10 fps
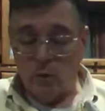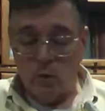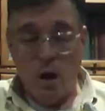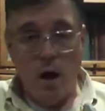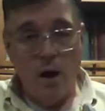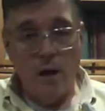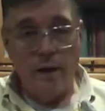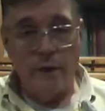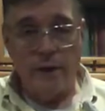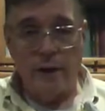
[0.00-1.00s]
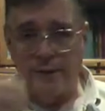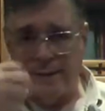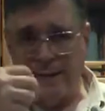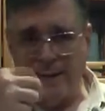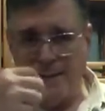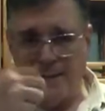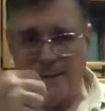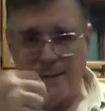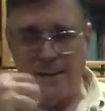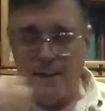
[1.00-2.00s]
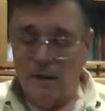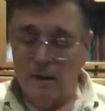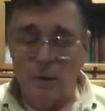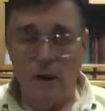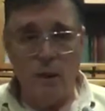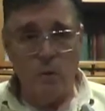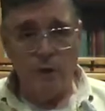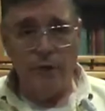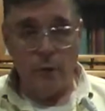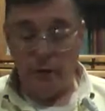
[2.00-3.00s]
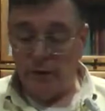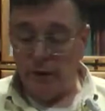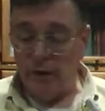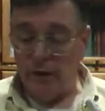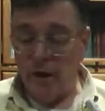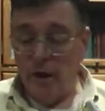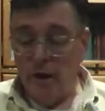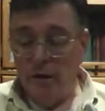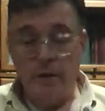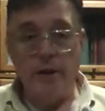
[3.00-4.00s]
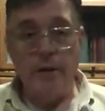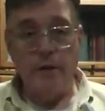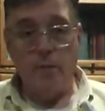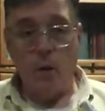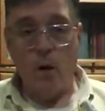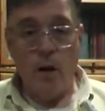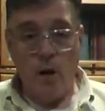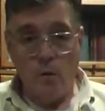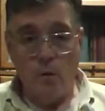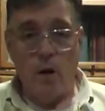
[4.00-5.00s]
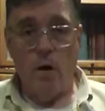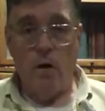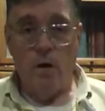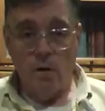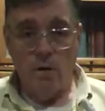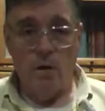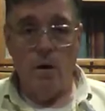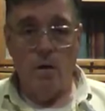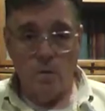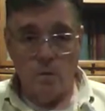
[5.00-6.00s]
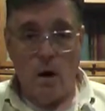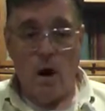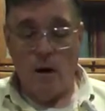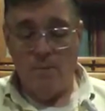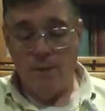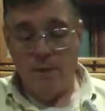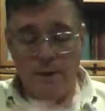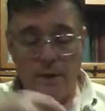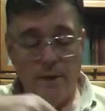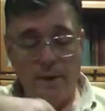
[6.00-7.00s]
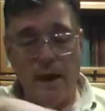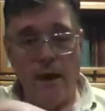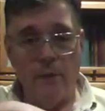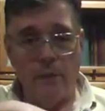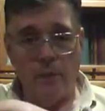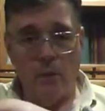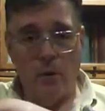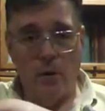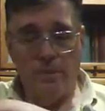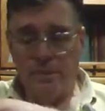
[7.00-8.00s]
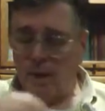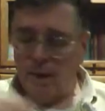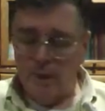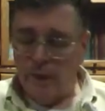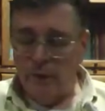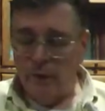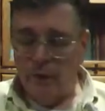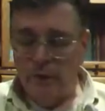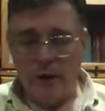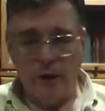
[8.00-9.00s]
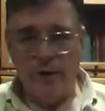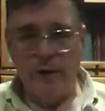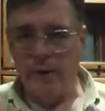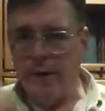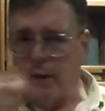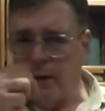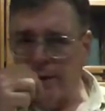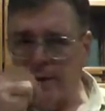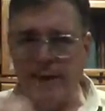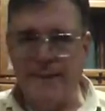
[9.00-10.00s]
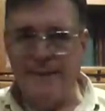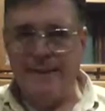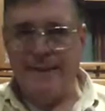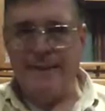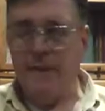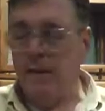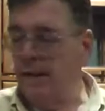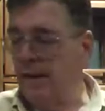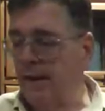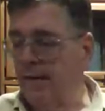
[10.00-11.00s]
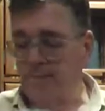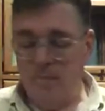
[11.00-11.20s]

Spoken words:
ra instead of a tight r, the way I would if it were slender. The D is broad. Da, dram. The M is broad. I'm not doing a slender D. I'm not doing a tight D like that.